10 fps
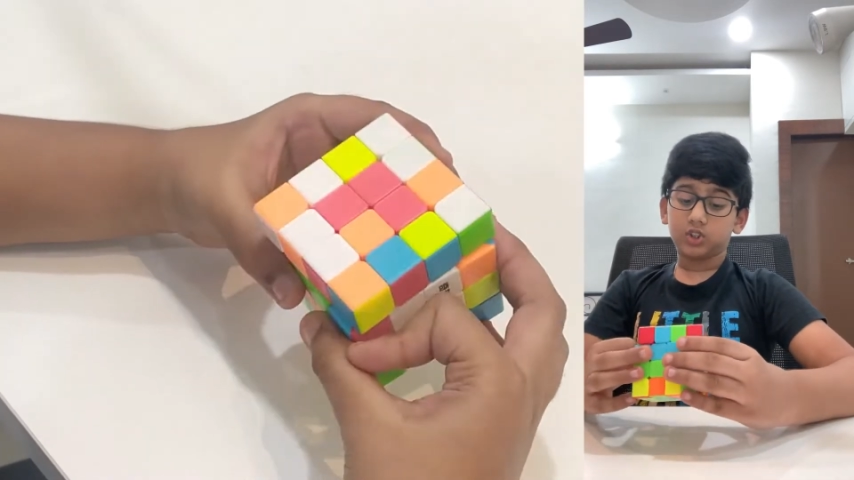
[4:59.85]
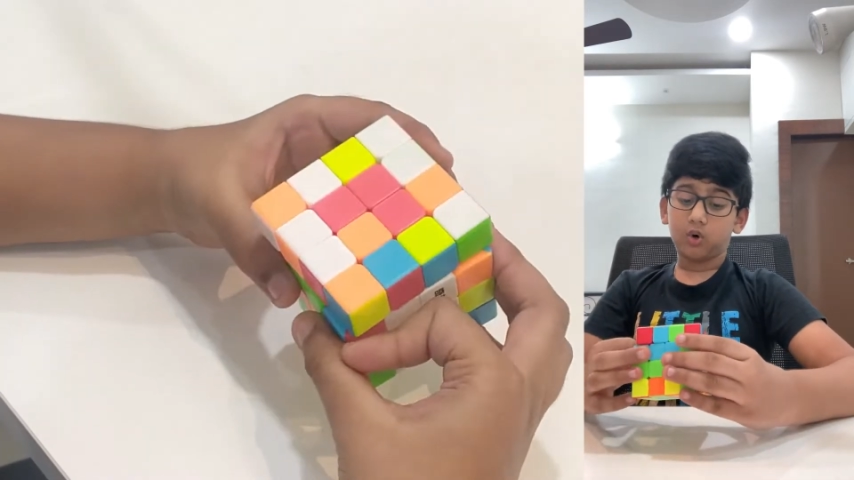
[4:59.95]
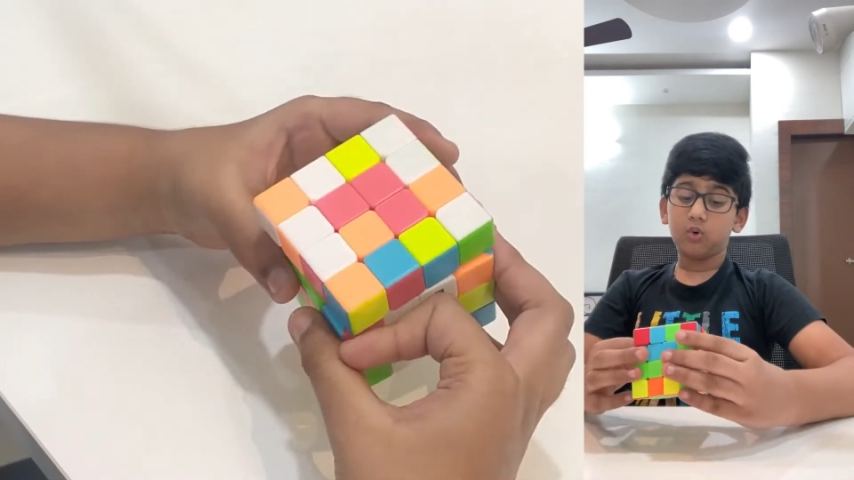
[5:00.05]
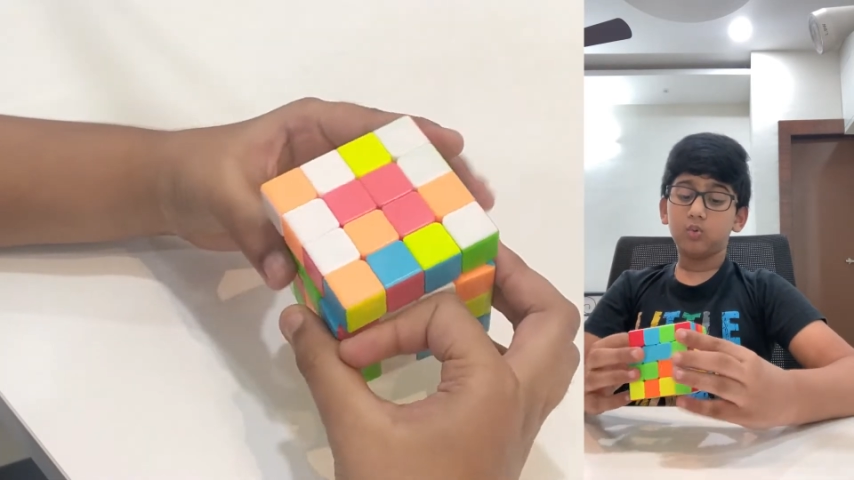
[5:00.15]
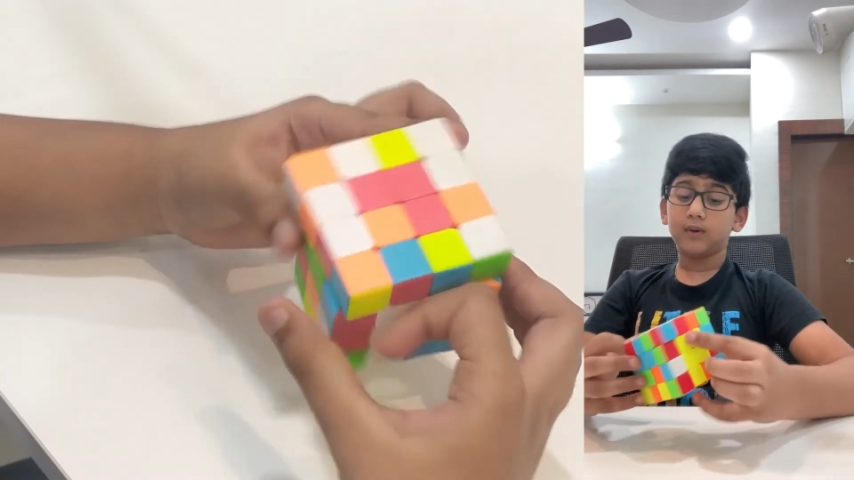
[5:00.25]

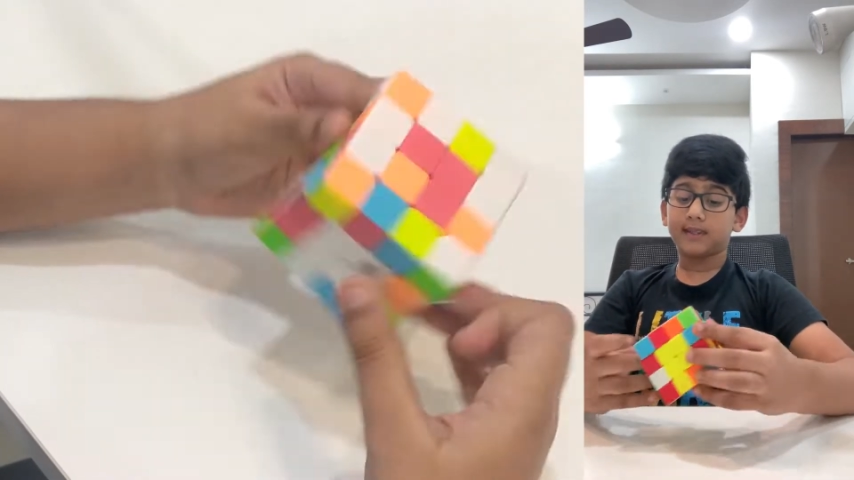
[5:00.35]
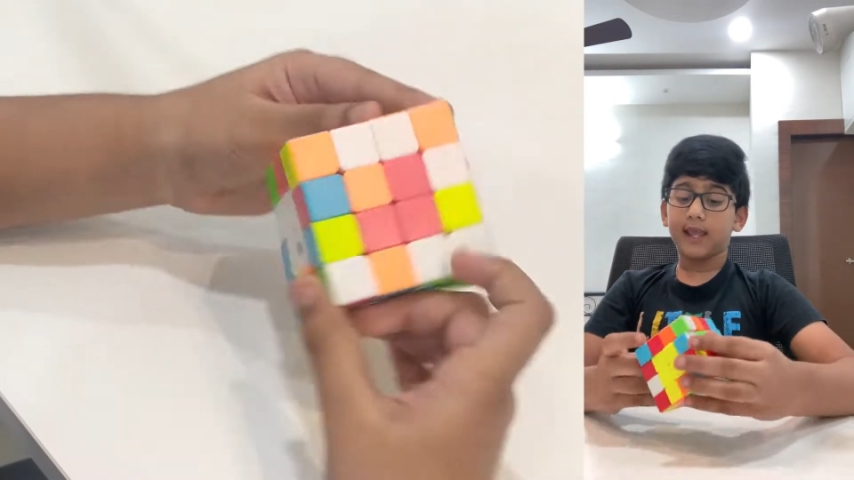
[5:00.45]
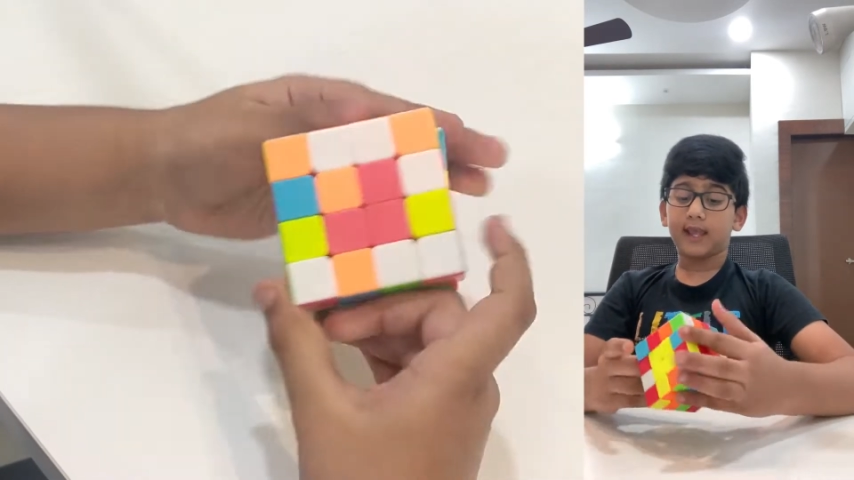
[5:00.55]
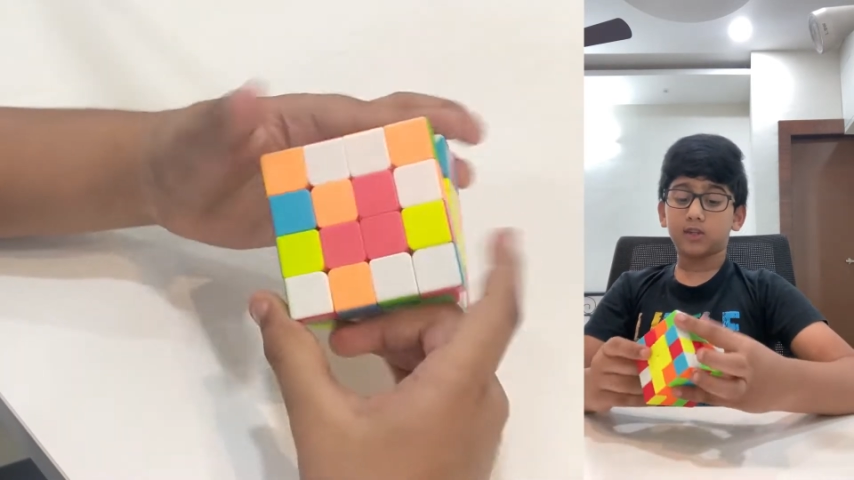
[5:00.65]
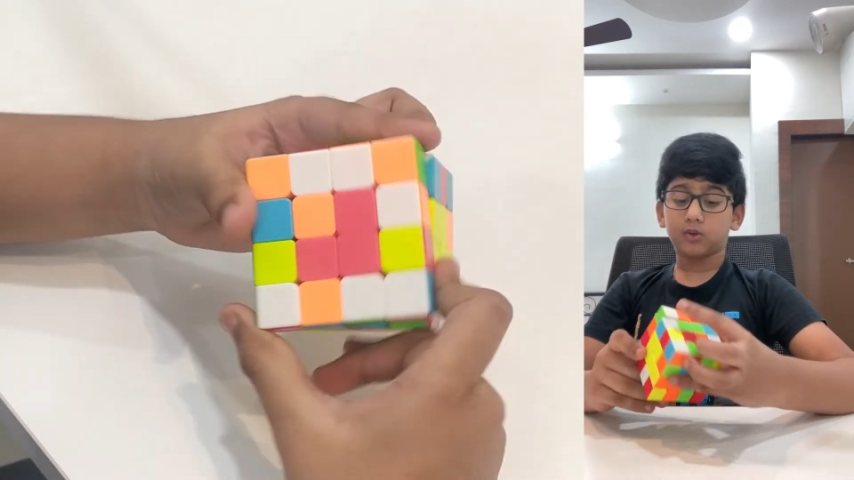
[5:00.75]
So we
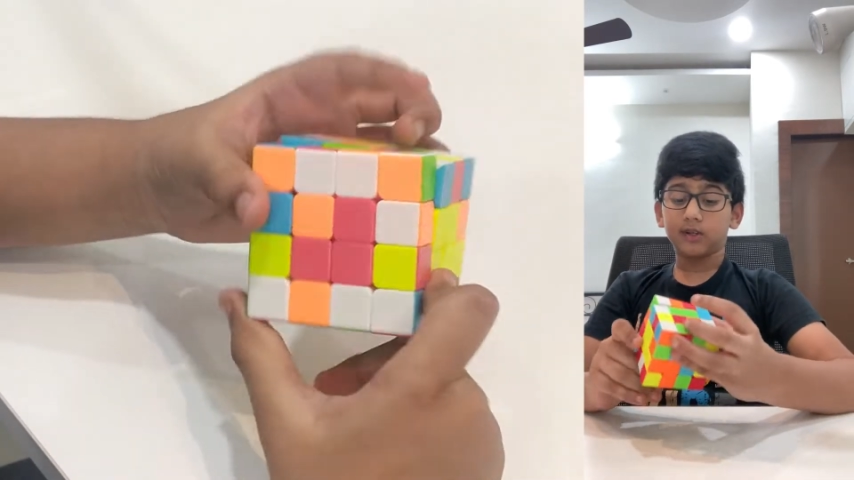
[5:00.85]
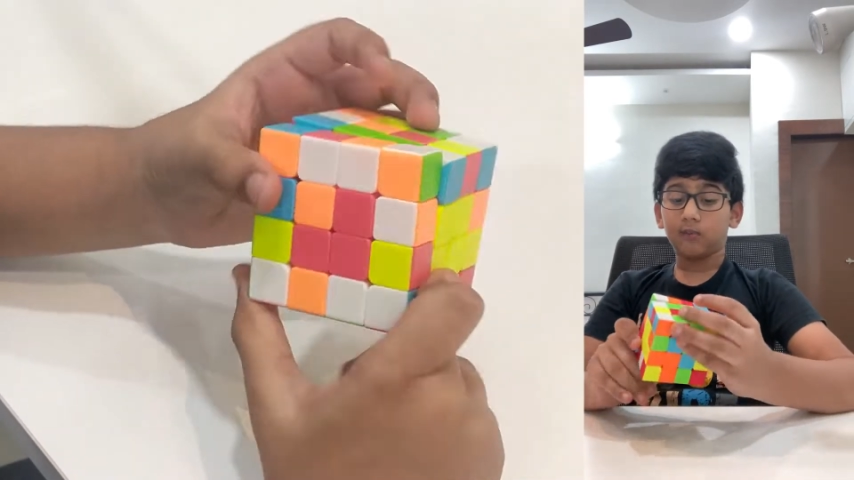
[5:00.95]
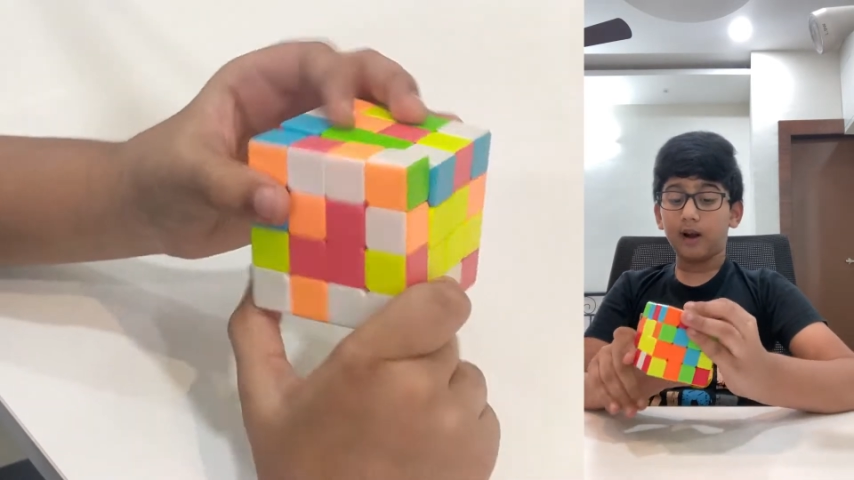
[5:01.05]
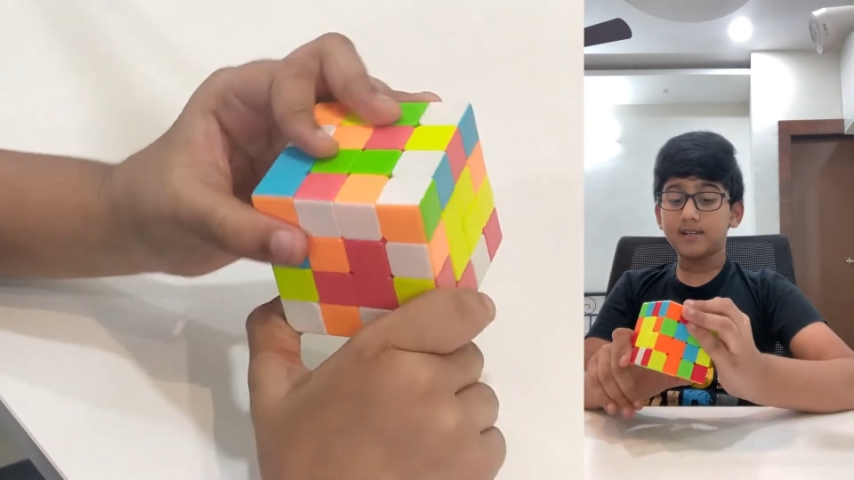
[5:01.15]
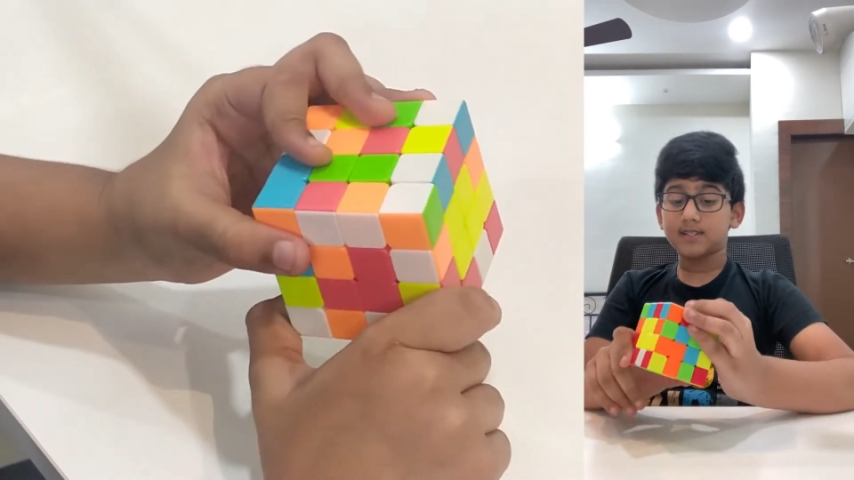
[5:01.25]
take it to
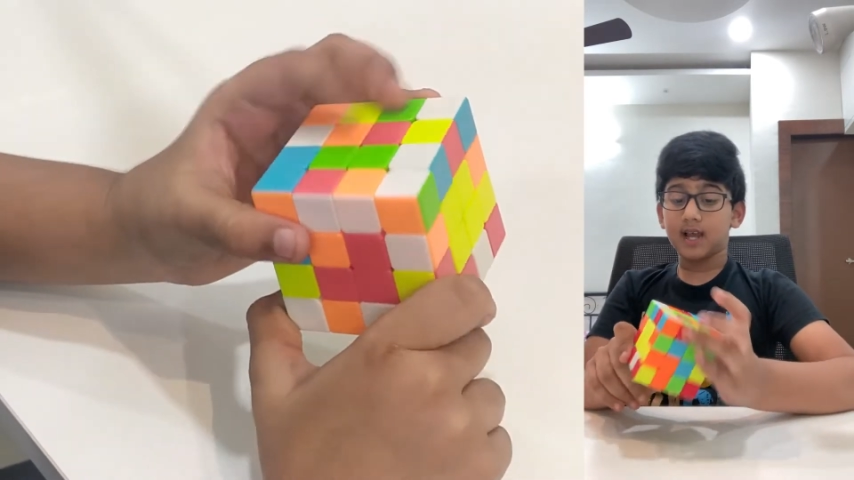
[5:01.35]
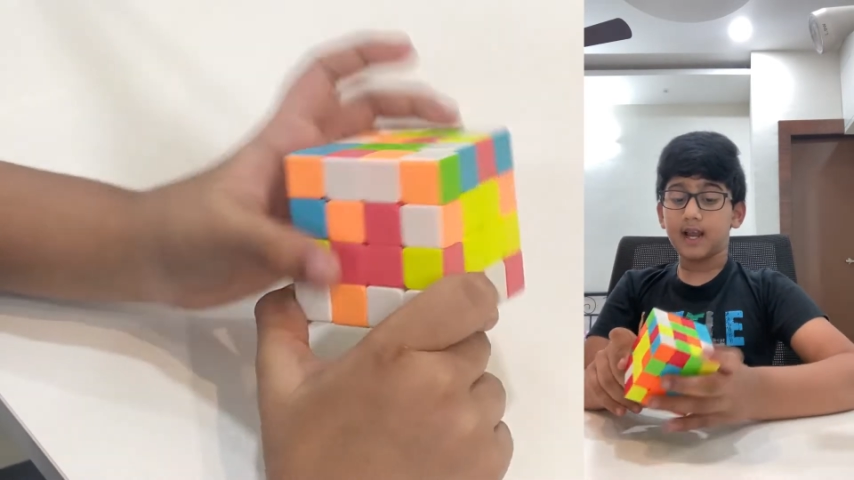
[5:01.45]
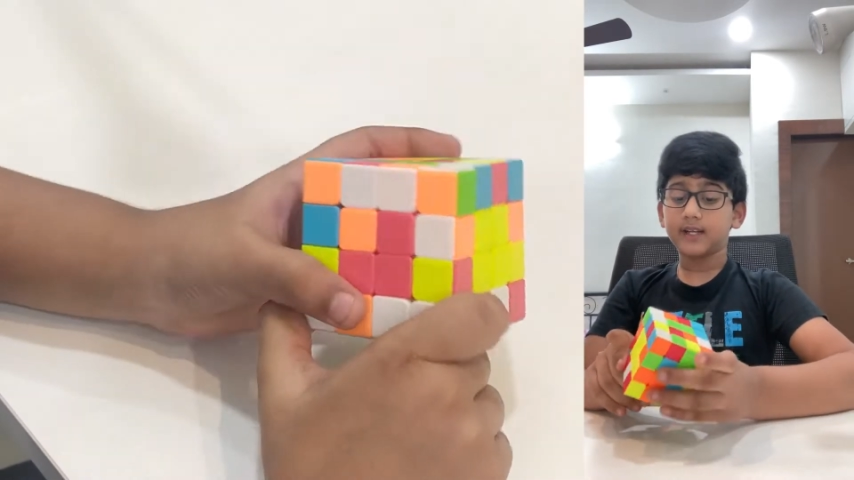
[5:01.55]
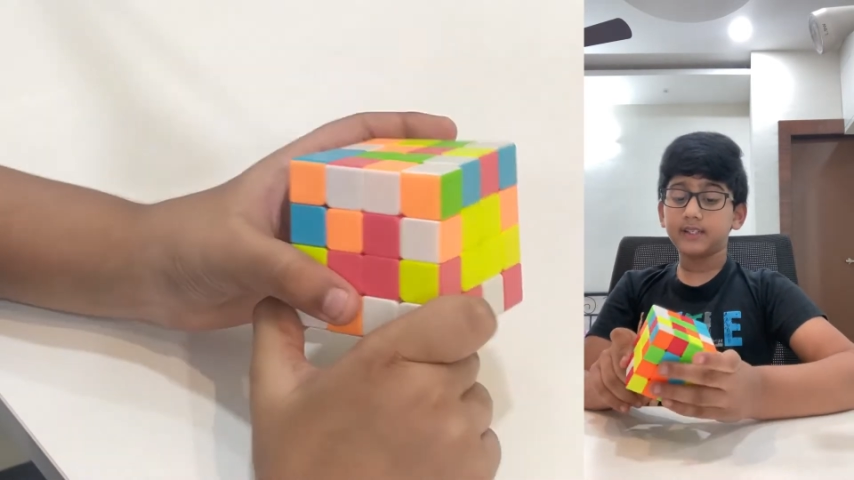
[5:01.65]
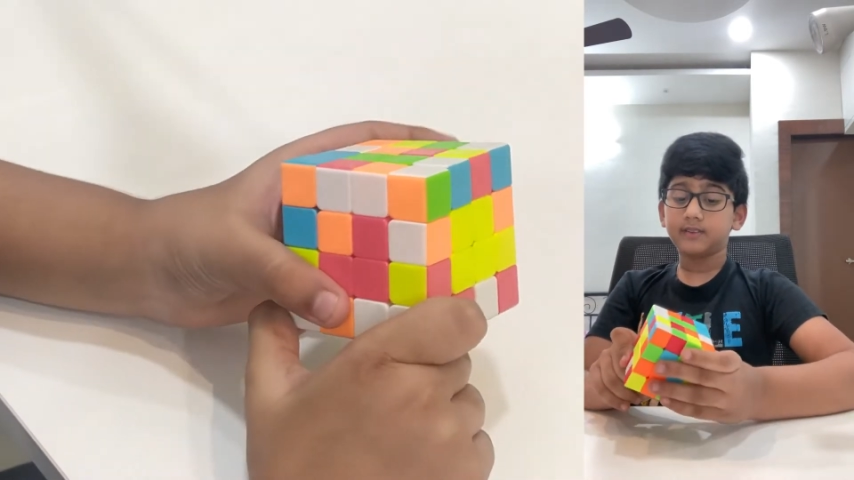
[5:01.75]
the red
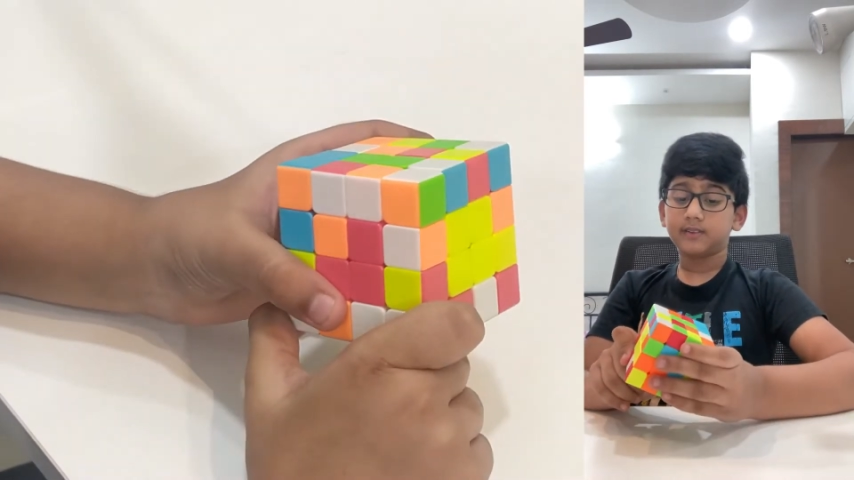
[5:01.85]
side,